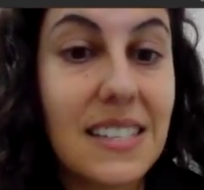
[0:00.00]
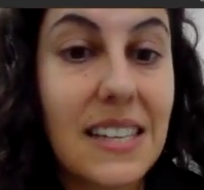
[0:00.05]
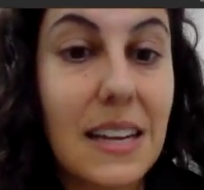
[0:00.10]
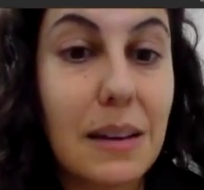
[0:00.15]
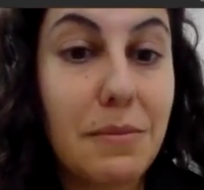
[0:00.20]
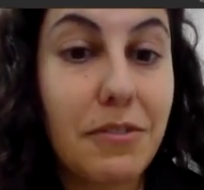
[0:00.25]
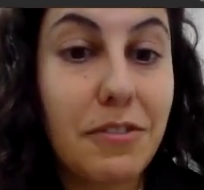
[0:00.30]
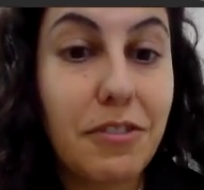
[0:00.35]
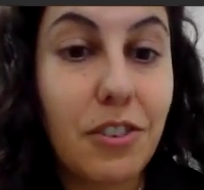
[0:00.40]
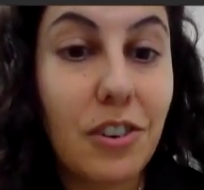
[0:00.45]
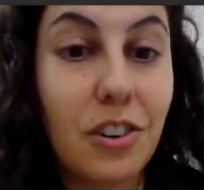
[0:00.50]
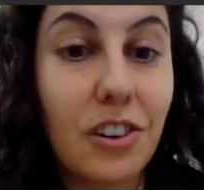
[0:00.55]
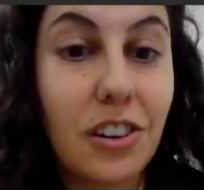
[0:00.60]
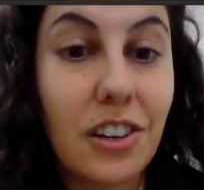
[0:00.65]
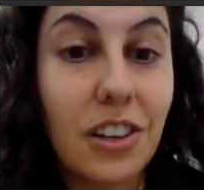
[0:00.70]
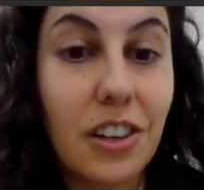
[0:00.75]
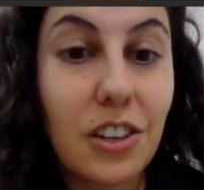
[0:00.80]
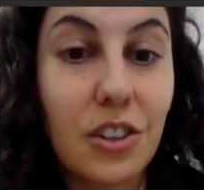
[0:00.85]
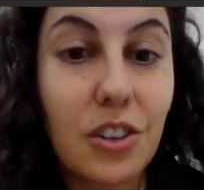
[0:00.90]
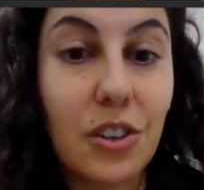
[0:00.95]
Step
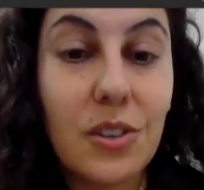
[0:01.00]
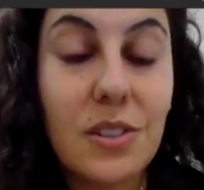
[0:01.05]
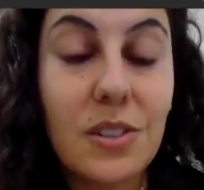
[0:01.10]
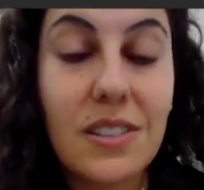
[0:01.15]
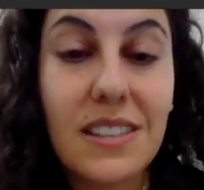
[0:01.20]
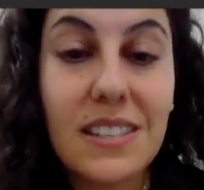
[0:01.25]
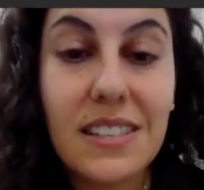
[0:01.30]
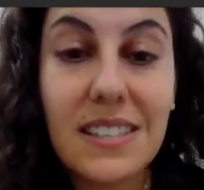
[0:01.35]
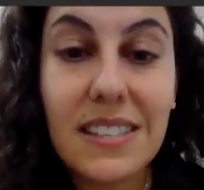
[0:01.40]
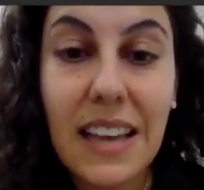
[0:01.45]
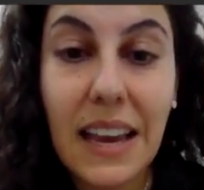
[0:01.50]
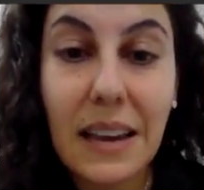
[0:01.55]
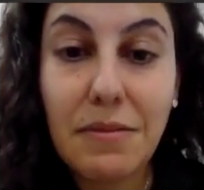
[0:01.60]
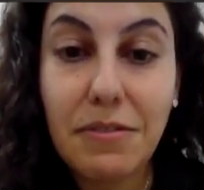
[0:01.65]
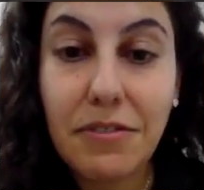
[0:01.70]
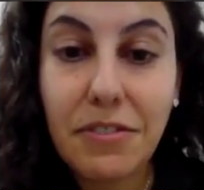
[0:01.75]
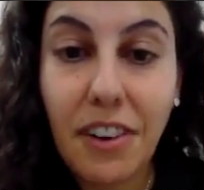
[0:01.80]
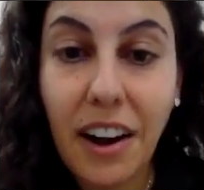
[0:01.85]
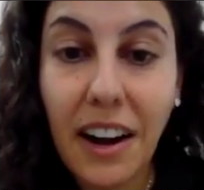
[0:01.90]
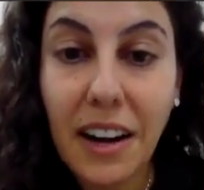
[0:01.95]
4, use the
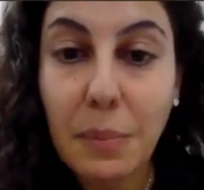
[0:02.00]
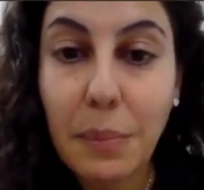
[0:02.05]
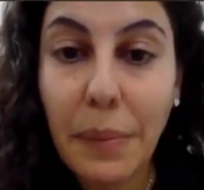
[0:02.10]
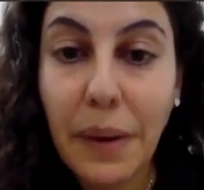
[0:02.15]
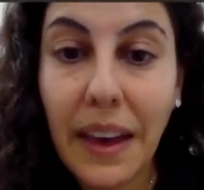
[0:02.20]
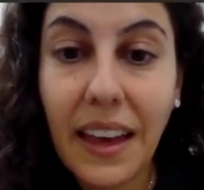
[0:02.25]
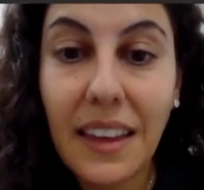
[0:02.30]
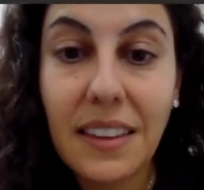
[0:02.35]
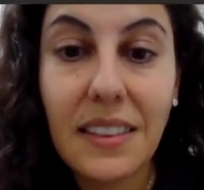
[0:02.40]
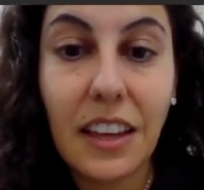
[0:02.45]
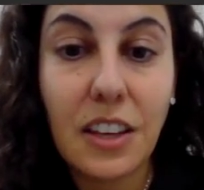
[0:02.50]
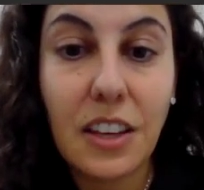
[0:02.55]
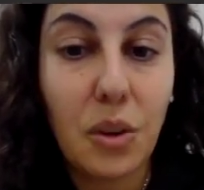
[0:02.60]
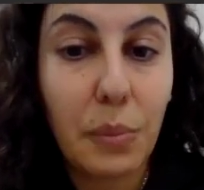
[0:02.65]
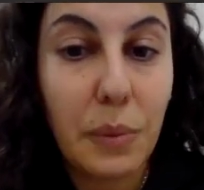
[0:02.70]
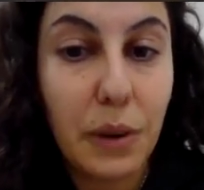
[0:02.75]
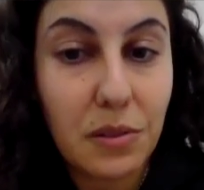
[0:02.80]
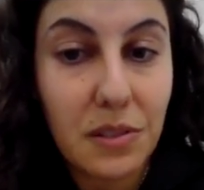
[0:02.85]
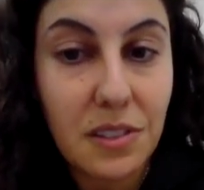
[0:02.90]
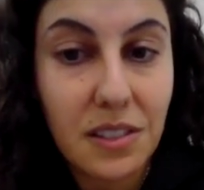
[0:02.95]
same frying pan that
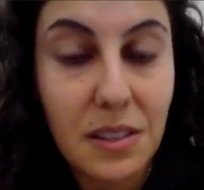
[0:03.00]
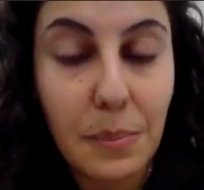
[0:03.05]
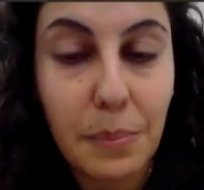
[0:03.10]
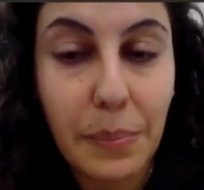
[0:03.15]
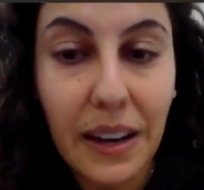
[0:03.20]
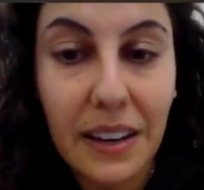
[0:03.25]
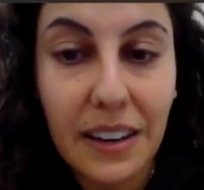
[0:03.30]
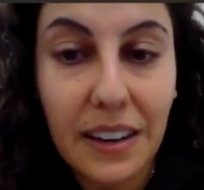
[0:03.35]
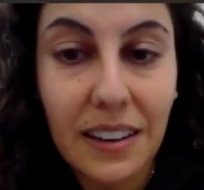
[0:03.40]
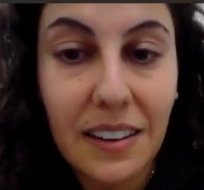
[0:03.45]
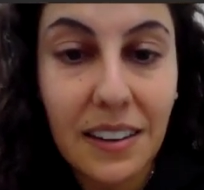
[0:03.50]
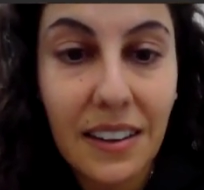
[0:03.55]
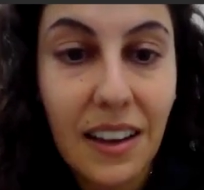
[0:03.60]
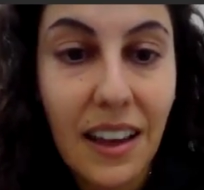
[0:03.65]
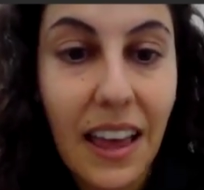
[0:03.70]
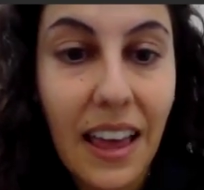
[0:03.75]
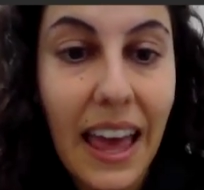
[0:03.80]
you melted the butter